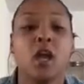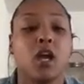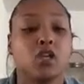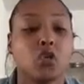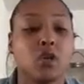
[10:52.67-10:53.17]

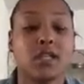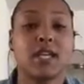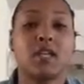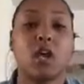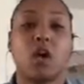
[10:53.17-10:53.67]
A Taurus
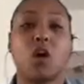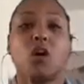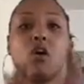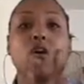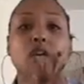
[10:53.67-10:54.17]
has a
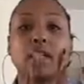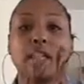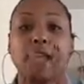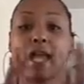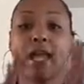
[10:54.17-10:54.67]
long,
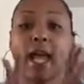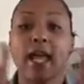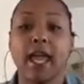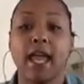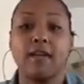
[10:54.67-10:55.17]
they kind
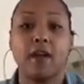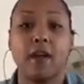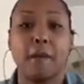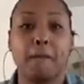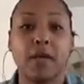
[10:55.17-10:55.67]
of have
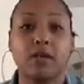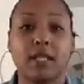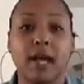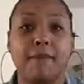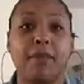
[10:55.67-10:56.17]
a build
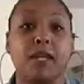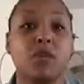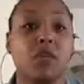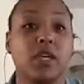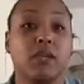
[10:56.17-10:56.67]
up, and then
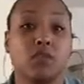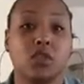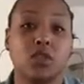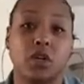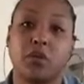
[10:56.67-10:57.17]
when you get them to
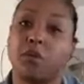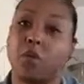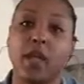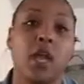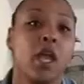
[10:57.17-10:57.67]
a certain
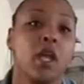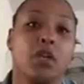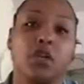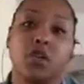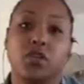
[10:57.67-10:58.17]
point,
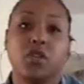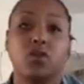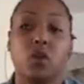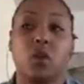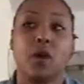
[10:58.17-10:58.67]
you know, you just
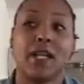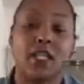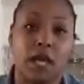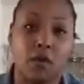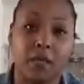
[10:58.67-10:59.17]
want to watch
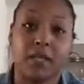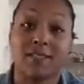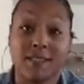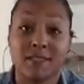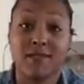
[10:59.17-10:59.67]
out, because
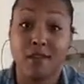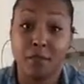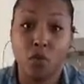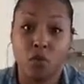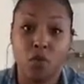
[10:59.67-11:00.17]
that's the
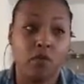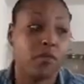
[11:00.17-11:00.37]
bull.